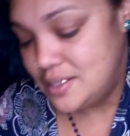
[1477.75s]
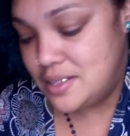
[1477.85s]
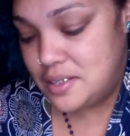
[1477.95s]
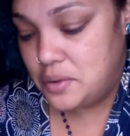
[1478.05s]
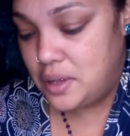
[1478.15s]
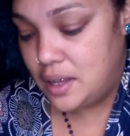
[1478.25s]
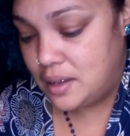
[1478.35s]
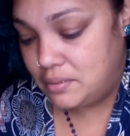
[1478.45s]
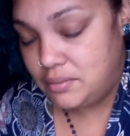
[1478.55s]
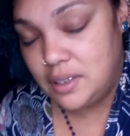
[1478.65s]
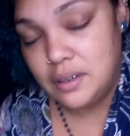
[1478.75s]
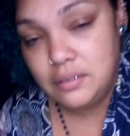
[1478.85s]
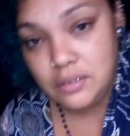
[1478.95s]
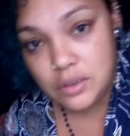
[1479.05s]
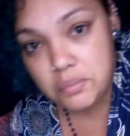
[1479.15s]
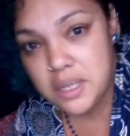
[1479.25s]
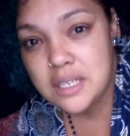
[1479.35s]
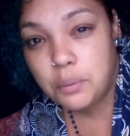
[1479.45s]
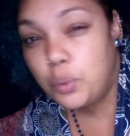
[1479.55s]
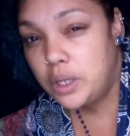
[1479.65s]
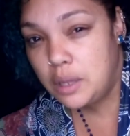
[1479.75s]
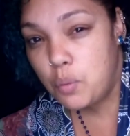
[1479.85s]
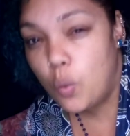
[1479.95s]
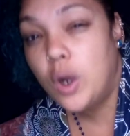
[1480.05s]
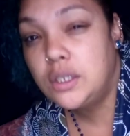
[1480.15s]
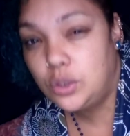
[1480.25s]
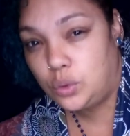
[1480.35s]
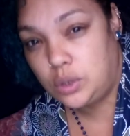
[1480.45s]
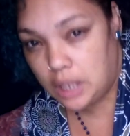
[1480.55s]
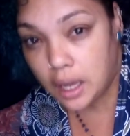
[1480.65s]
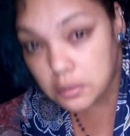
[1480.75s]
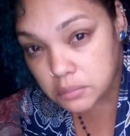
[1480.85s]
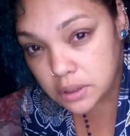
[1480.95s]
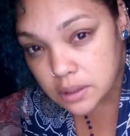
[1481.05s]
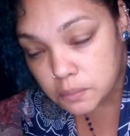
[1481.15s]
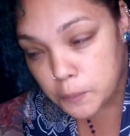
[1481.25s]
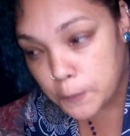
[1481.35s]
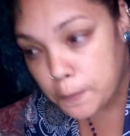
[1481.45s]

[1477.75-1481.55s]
So yeah, you know, you meet up with them 1-2 times.